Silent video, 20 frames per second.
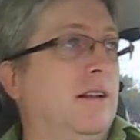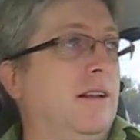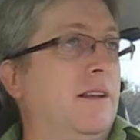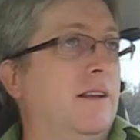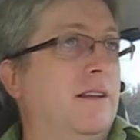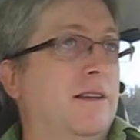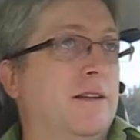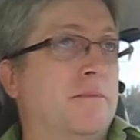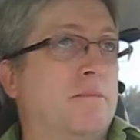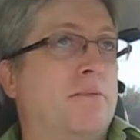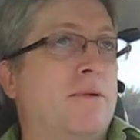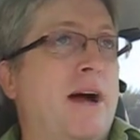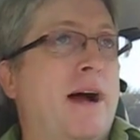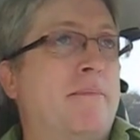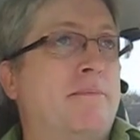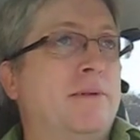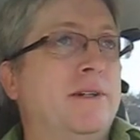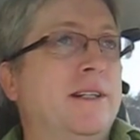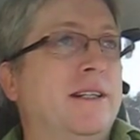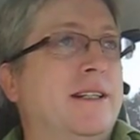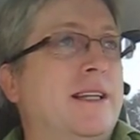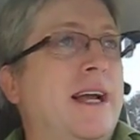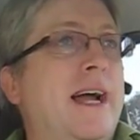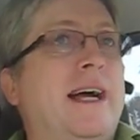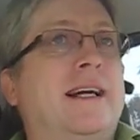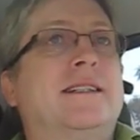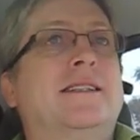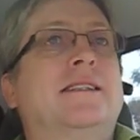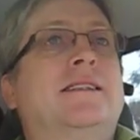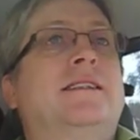the property
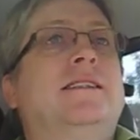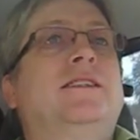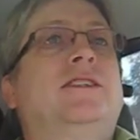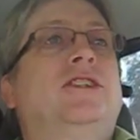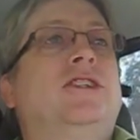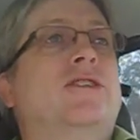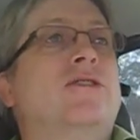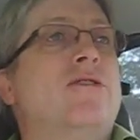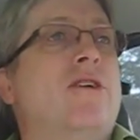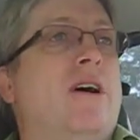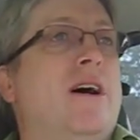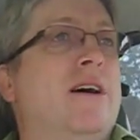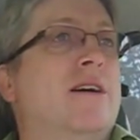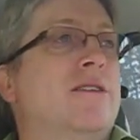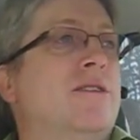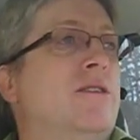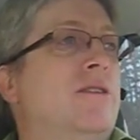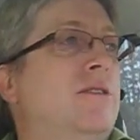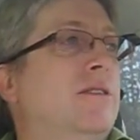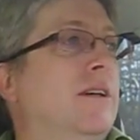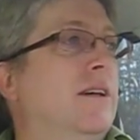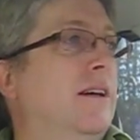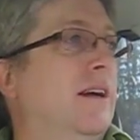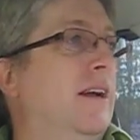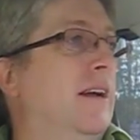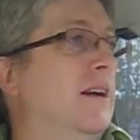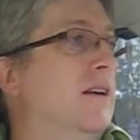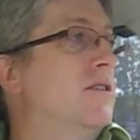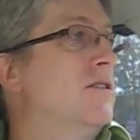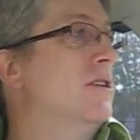taxes in Chicago
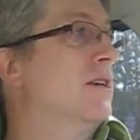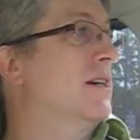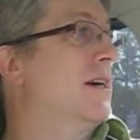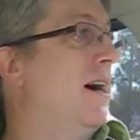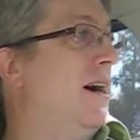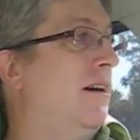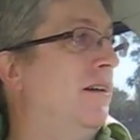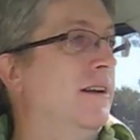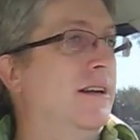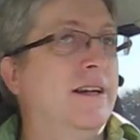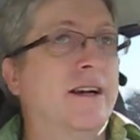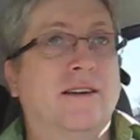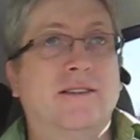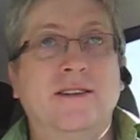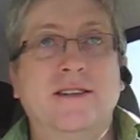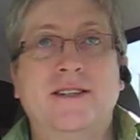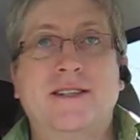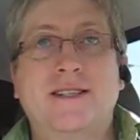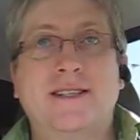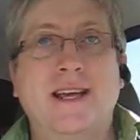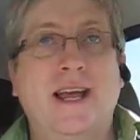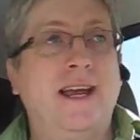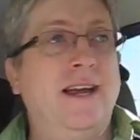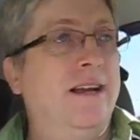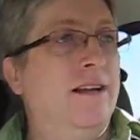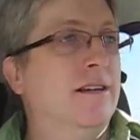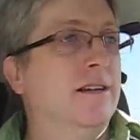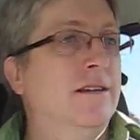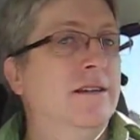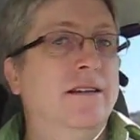and Cook County are
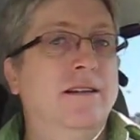insane.